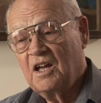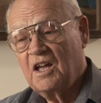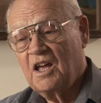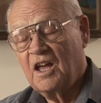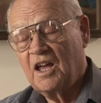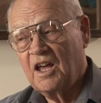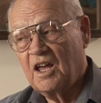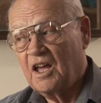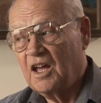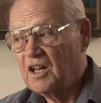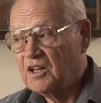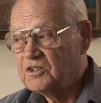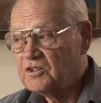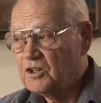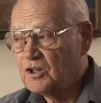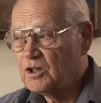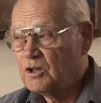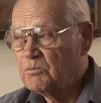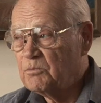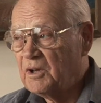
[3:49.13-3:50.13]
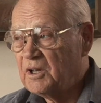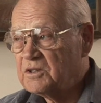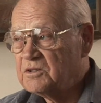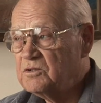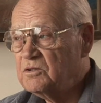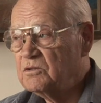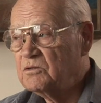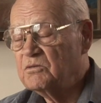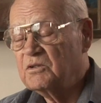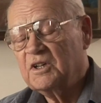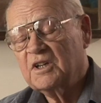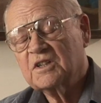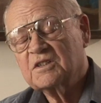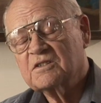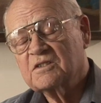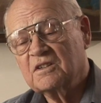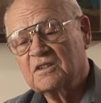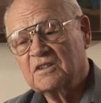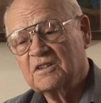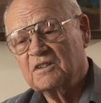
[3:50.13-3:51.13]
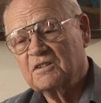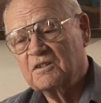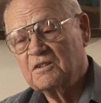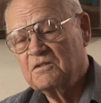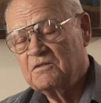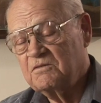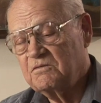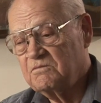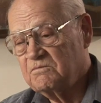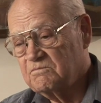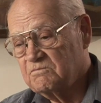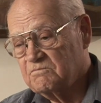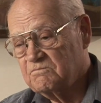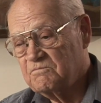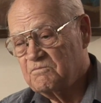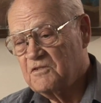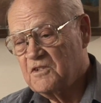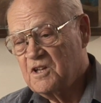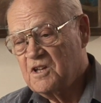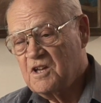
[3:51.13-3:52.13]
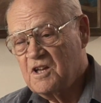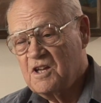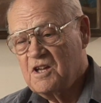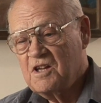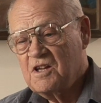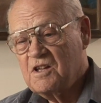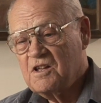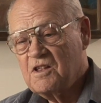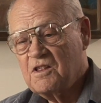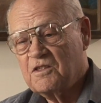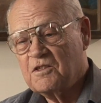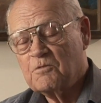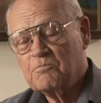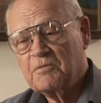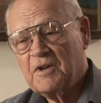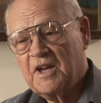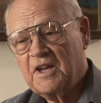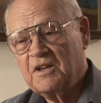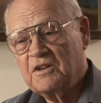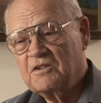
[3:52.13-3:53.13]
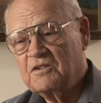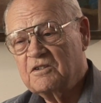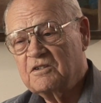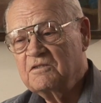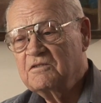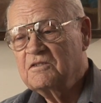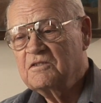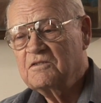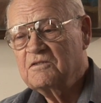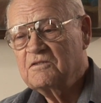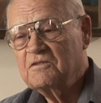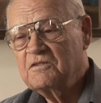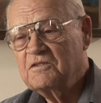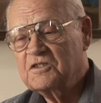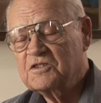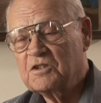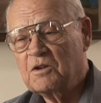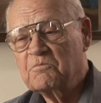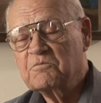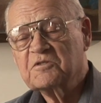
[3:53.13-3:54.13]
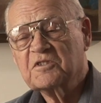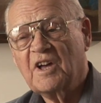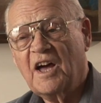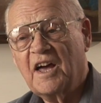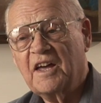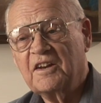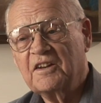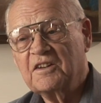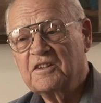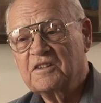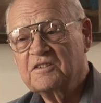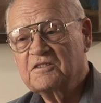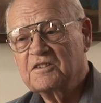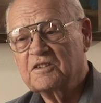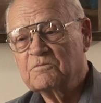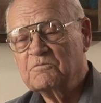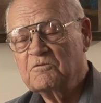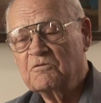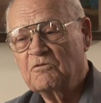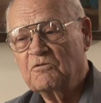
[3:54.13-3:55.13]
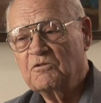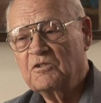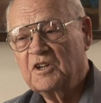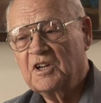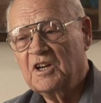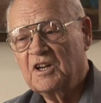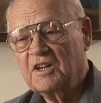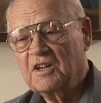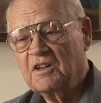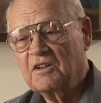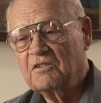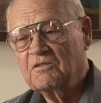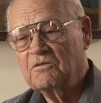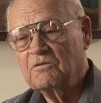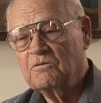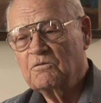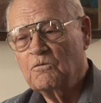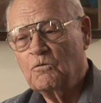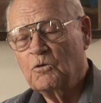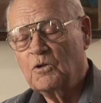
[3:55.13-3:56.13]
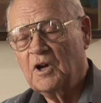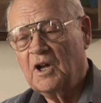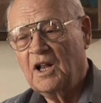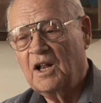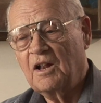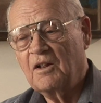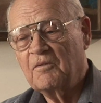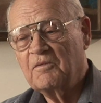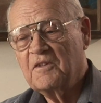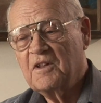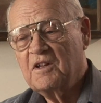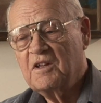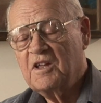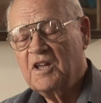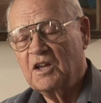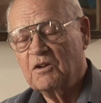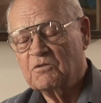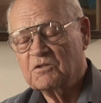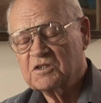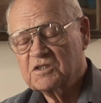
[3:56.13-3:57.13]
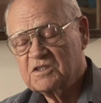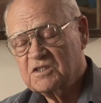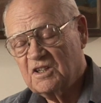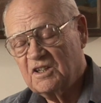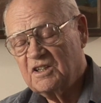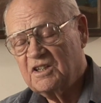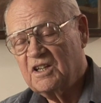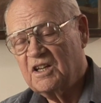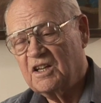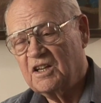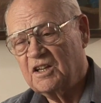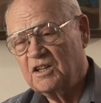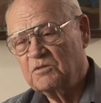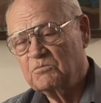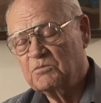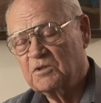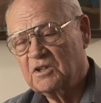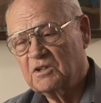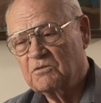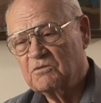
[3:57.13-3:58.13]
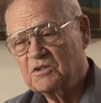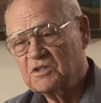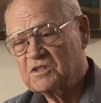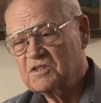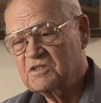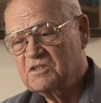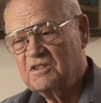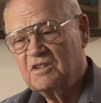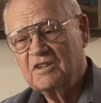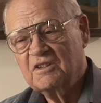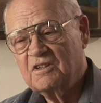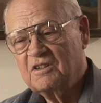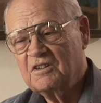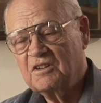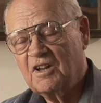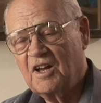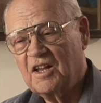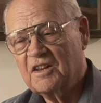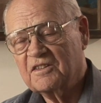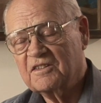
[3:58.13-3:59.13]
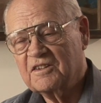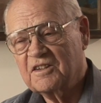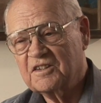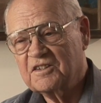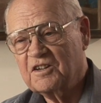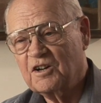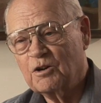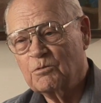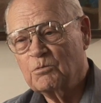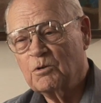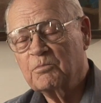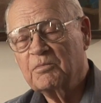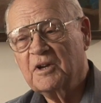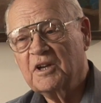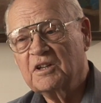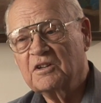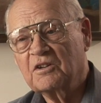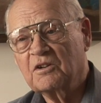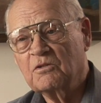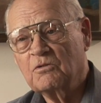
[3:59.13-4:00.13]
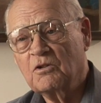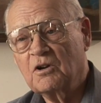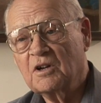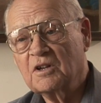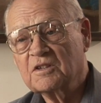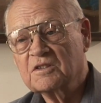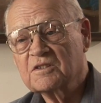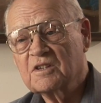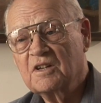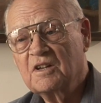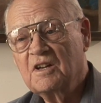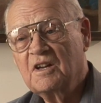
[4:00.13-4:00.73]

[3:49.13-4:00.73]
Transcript: And it took about 2 weeks, and the pain subsided to really well. It was still hitting, but it was not the terrible pain that it was.